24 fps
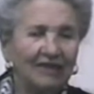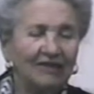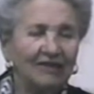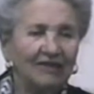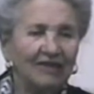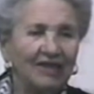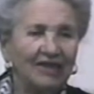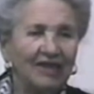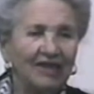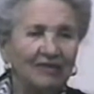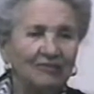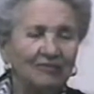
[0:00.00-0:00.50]

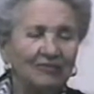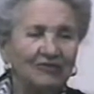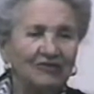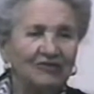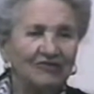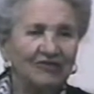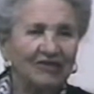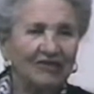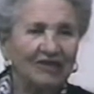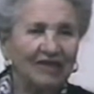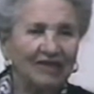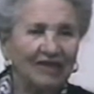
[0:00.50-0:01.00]
In the
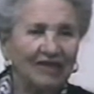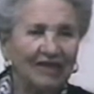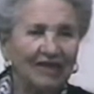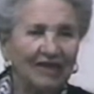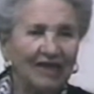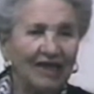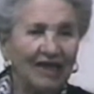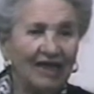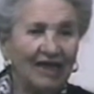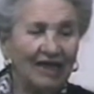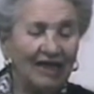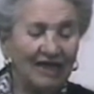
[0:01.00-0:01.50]
embassy,
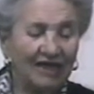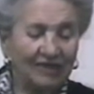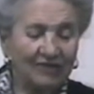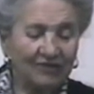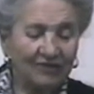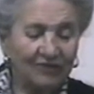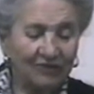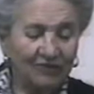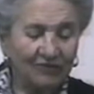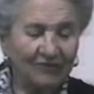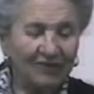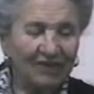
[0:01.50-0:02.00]

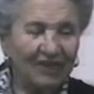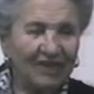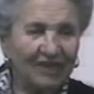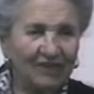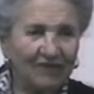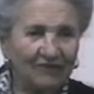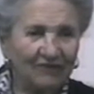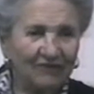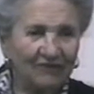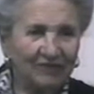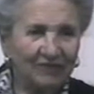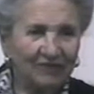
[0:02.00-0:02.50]
I took
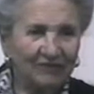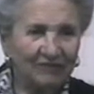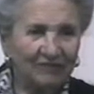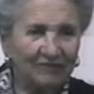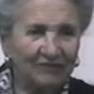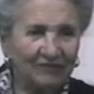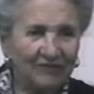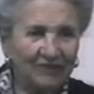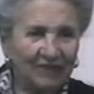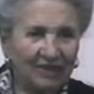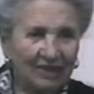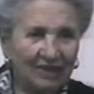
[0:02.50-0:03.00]
care of him,
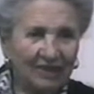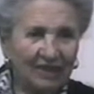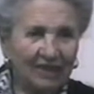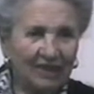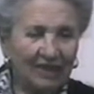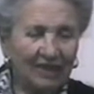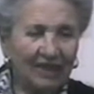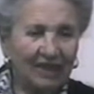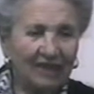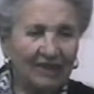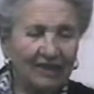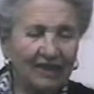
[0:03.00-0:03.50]

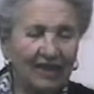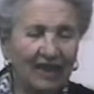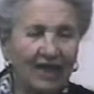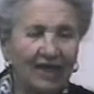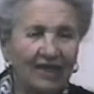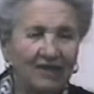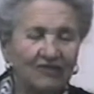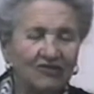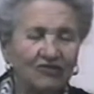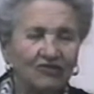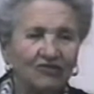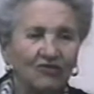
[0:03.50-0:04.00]
and
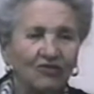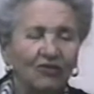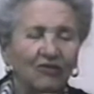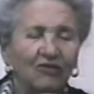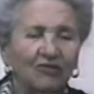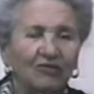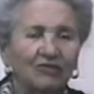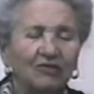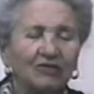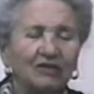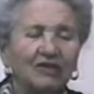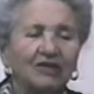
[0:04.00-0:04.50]
I
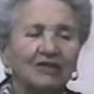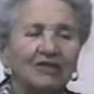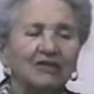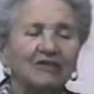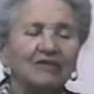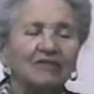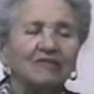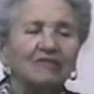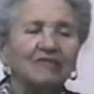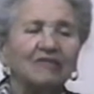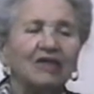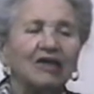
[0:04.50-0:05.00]
sewed uh,
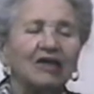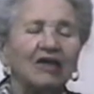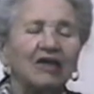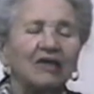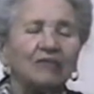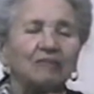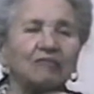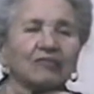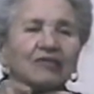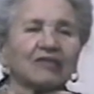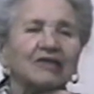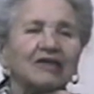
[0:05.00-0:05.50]

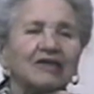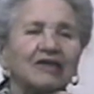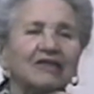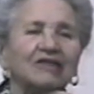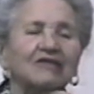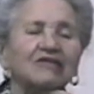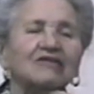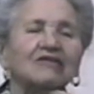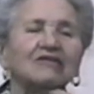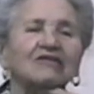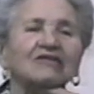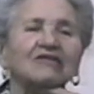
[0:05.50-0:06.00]
up
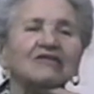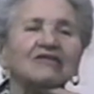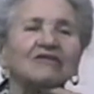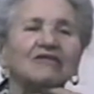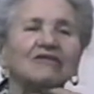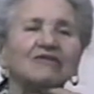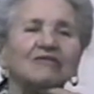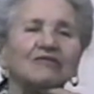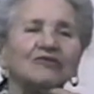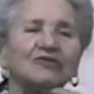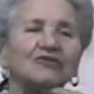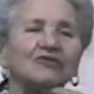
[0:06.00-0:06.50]
his,
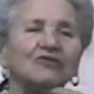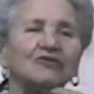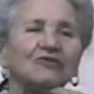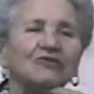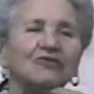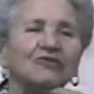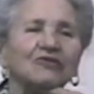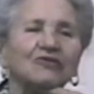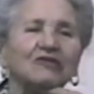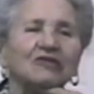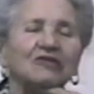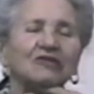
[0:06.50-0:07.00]
uh, what you
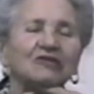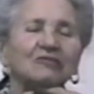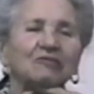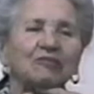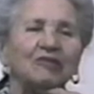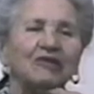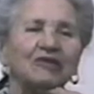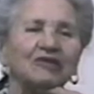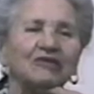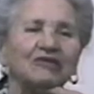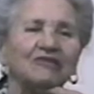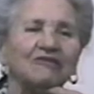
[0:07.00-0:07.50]
call this
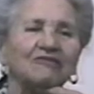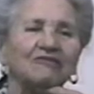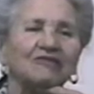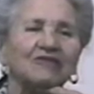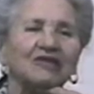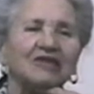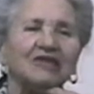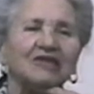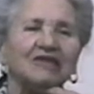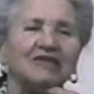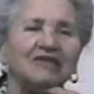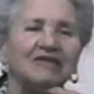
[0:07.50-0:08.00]
part of
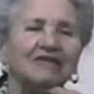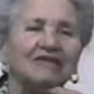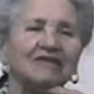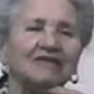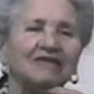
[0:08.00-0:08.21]
the,